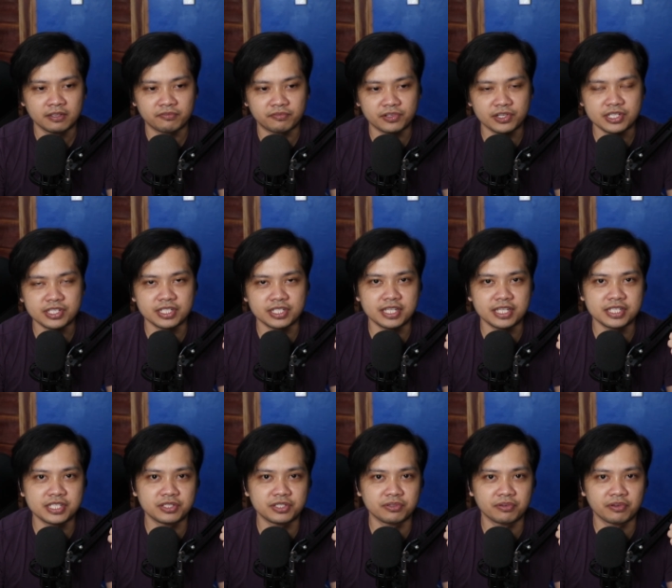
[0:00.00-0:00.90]
First
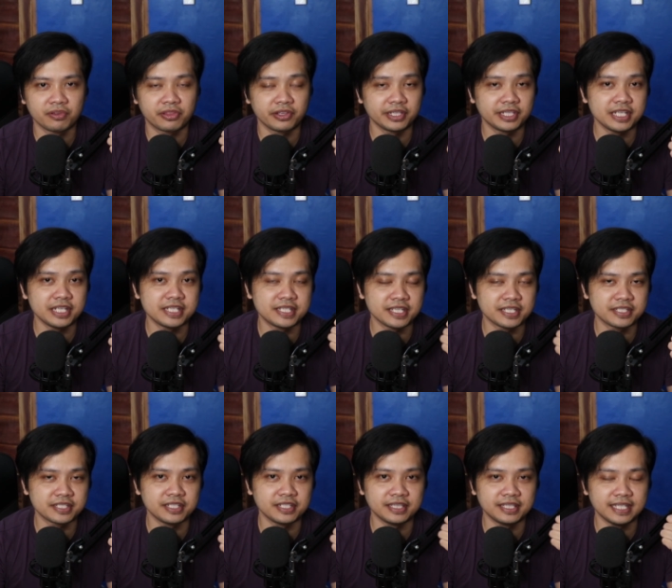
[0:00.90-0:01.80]
is yung thirty
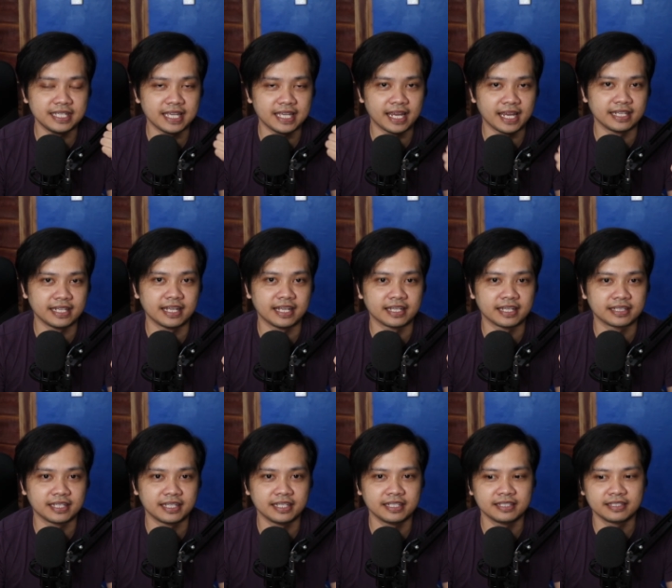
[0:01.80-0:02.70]
sixty Ti
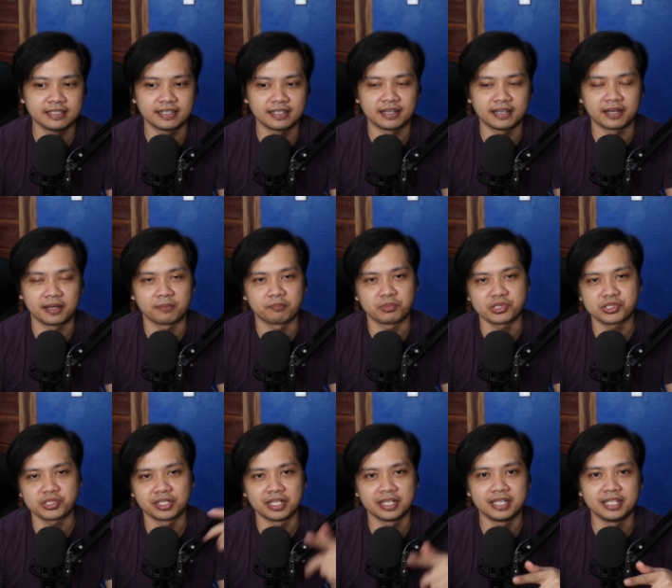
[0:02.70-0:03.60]
natin. Uh,
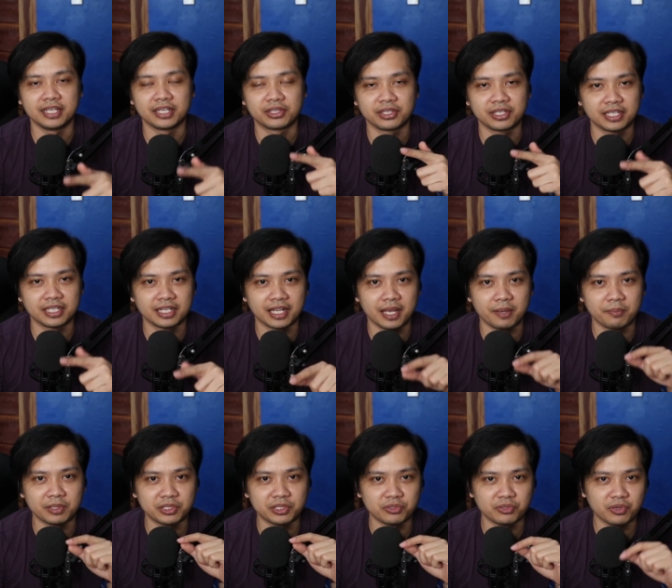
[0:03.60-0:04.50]
personally, ito yung
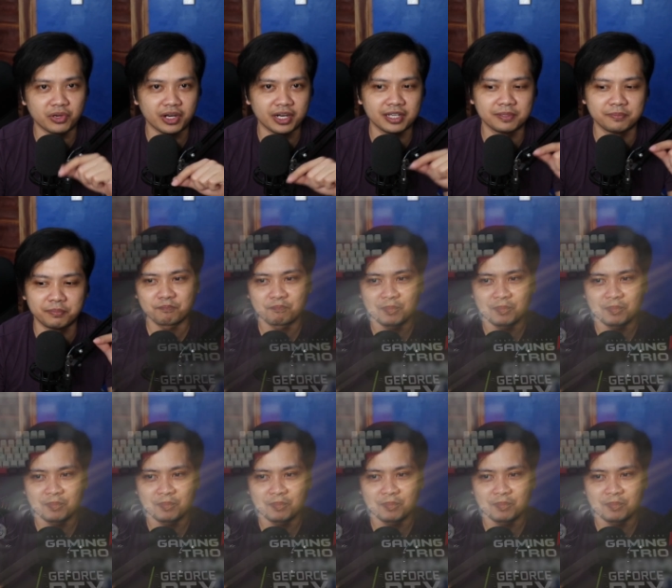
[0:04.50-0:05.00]
ginagamit kong card.